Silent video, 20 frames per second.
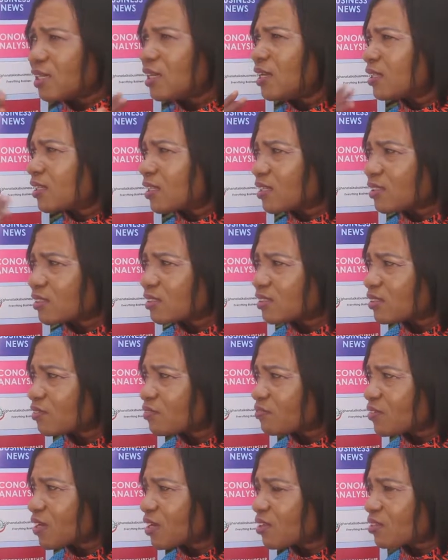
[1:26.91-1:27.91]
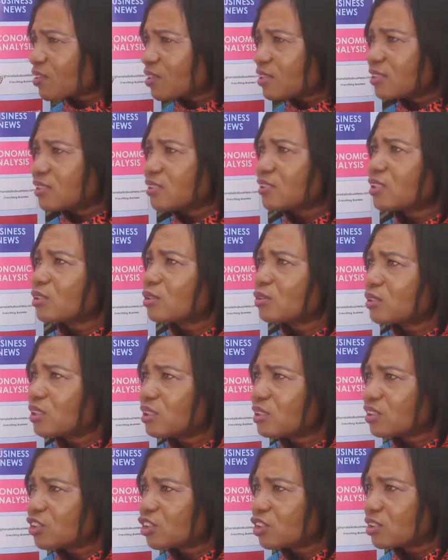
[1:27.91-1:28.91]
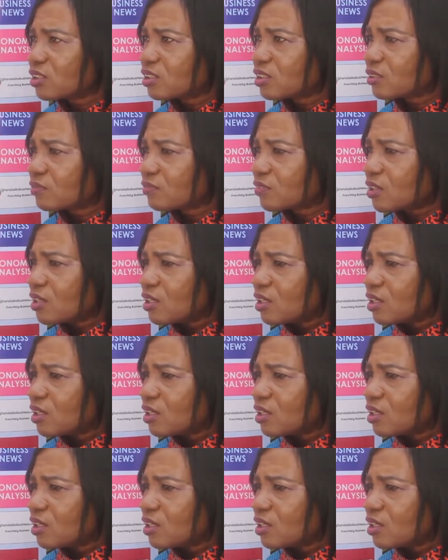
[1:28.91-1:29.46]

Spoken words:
that this is a fine thing, this is a good initiative.